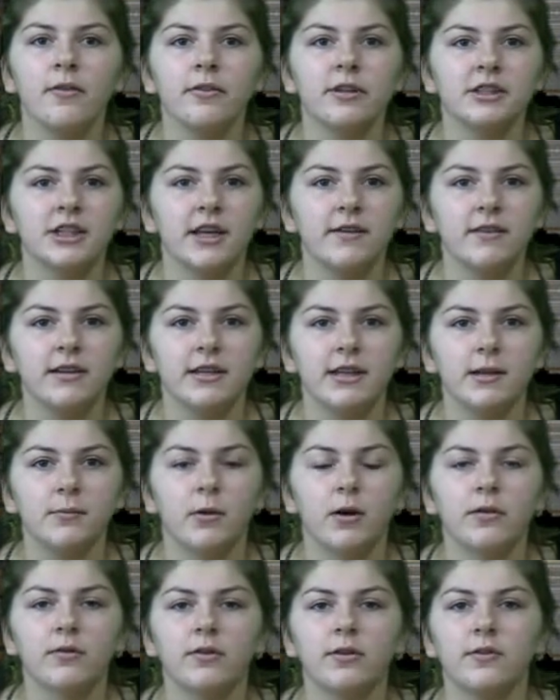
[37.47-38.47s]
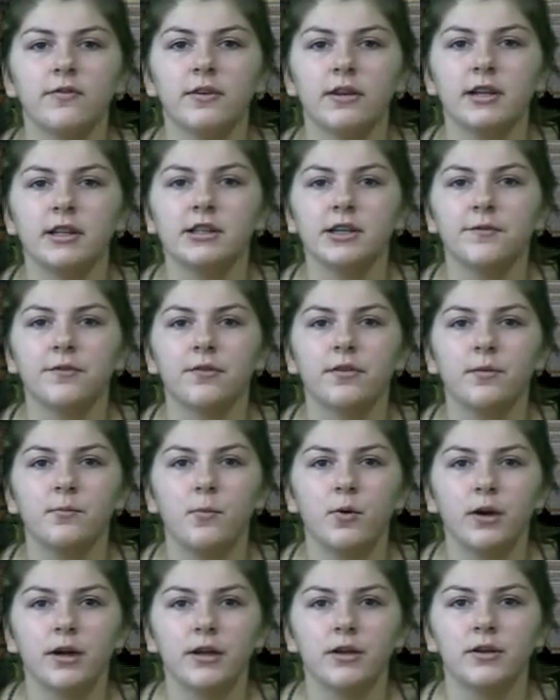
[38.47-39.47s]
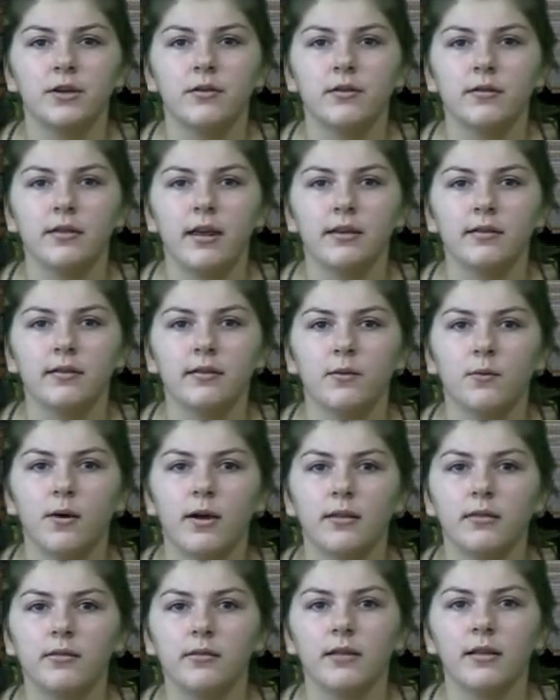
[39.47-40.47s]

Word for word: The JV team also defeated Jefferson Morgan two sets to one.